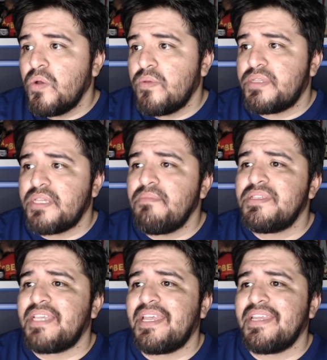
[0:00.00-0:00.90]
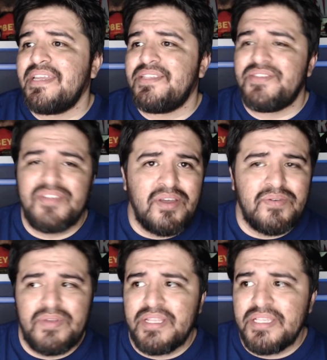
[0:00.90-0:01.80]
with some saying it's
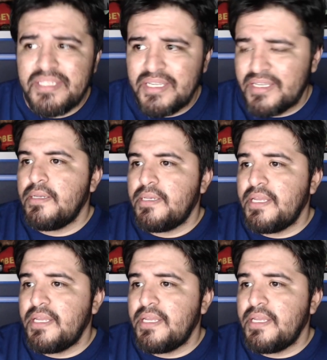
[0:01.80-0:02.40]
not realistic.